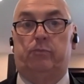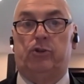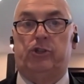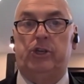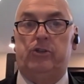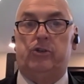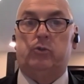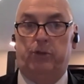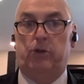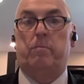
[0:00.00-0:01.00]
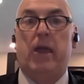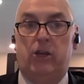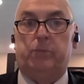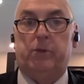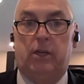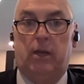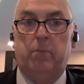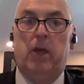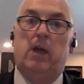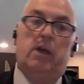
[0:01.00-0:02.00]
and procedures with your management
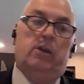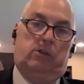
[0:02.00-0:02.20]
team